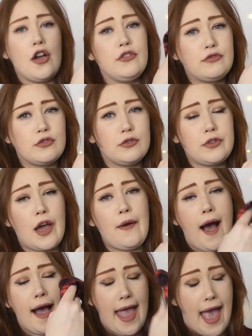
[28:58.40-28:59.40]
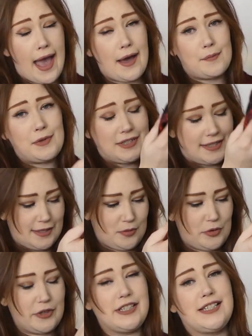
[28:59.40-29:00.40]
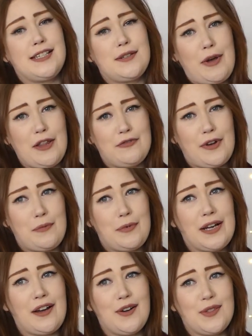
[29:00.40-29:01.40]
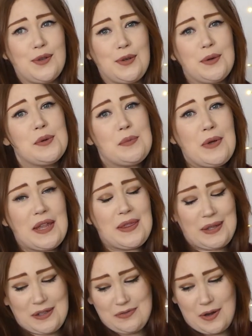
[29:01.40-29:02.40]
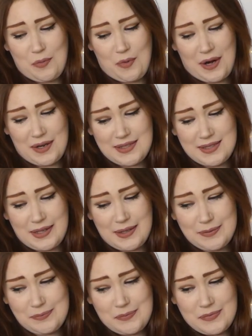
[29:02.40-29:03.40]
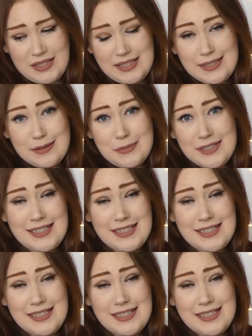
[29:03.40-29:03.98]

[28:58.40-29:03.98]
Overall though, I am disappointed about the fabric. I thought it would be a thicker fabric, so... But